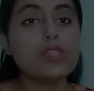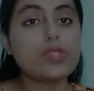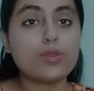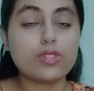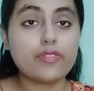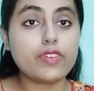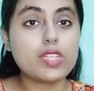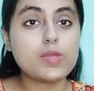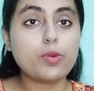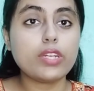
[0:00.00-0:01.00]
So the
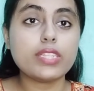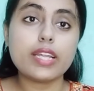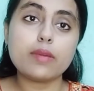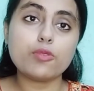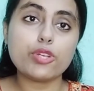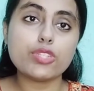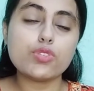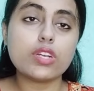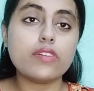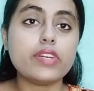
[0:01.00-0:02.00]
first point that I'm going
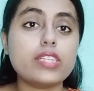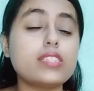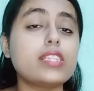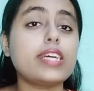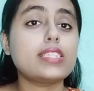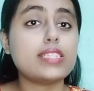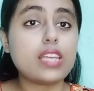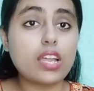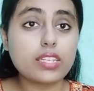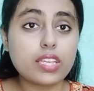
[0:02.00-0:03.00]
to cover is that
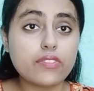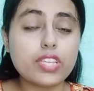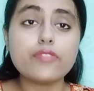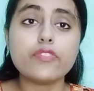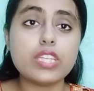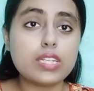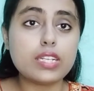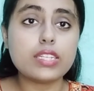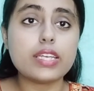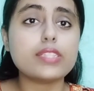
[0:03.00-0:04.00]
start giving
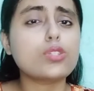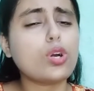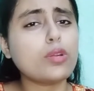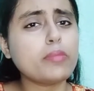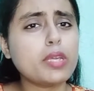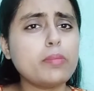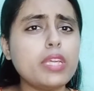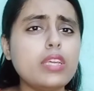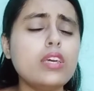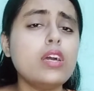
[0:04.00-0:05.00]
weekly test or
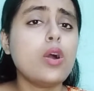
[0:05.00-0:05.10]
maybe